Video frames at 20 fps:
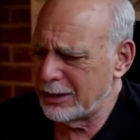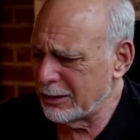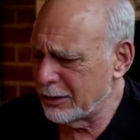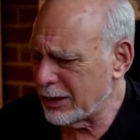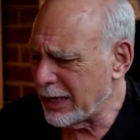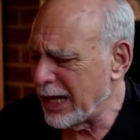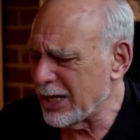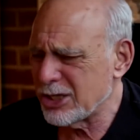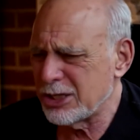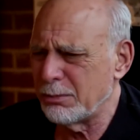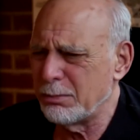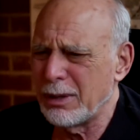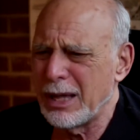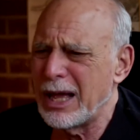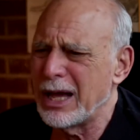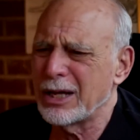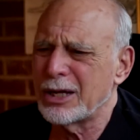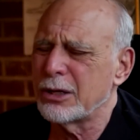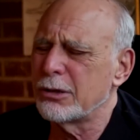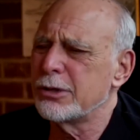
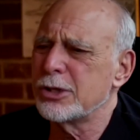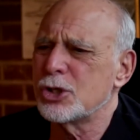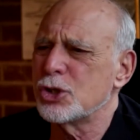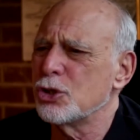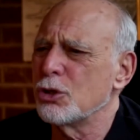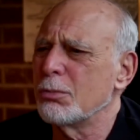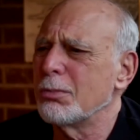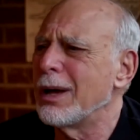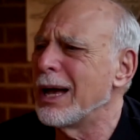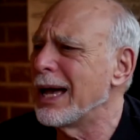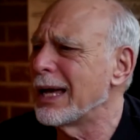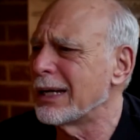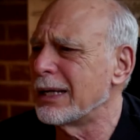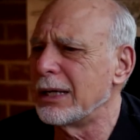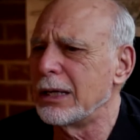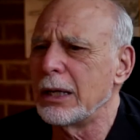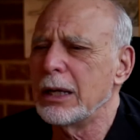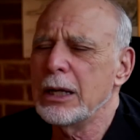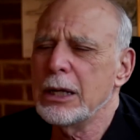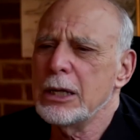Casablanca as your
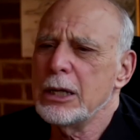model?